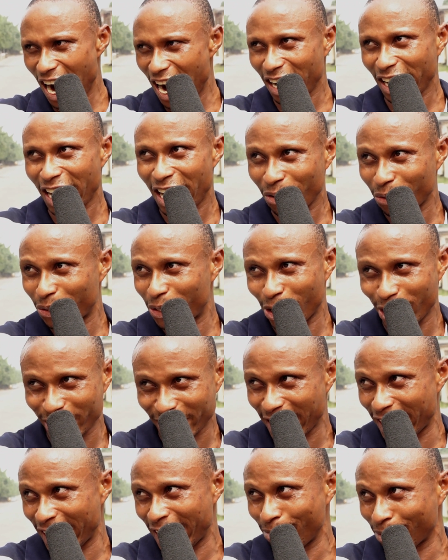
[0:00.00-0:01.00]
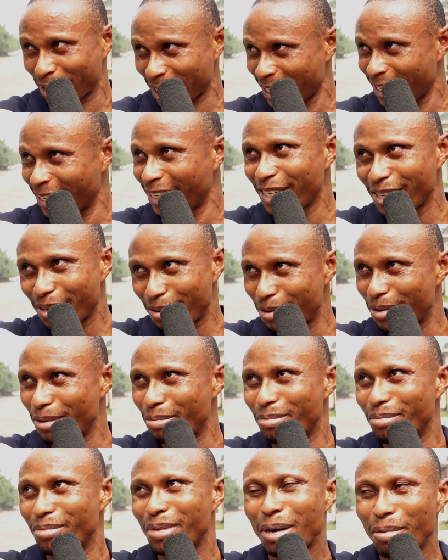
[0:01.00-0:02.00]
I could just tell him, say,
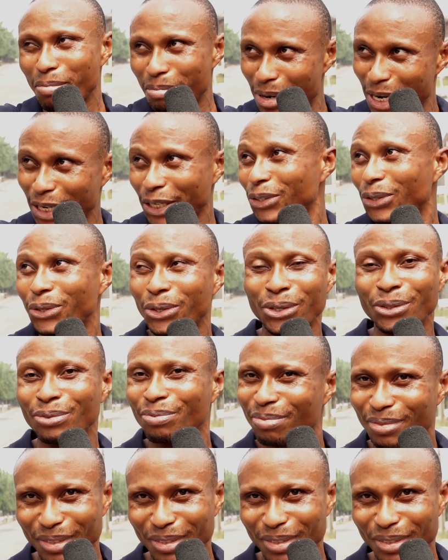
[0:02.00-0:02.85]
make it go.